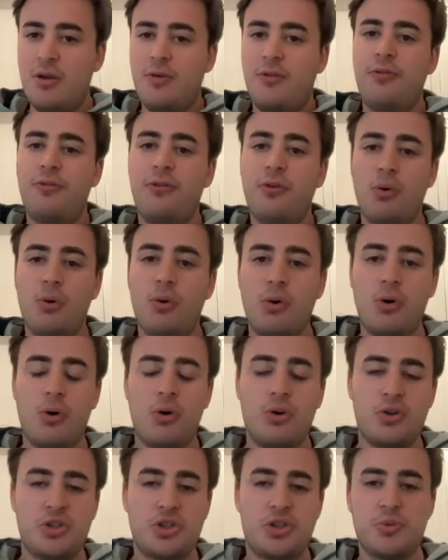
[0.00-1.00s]

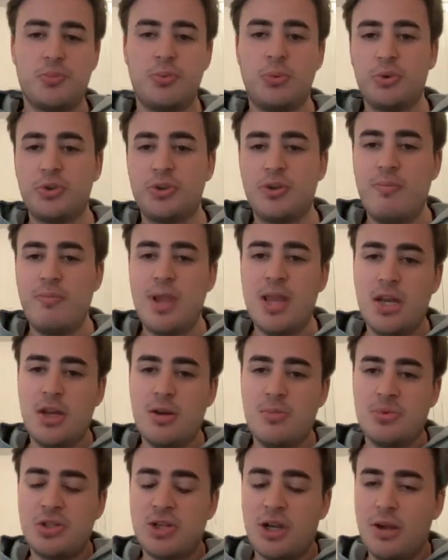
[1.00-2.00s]
For small to
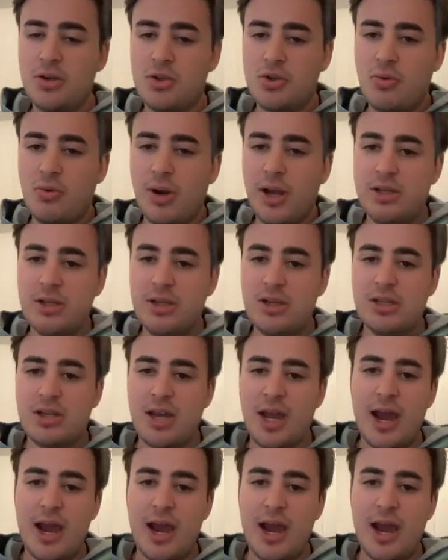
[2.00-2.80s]
medium sized creators,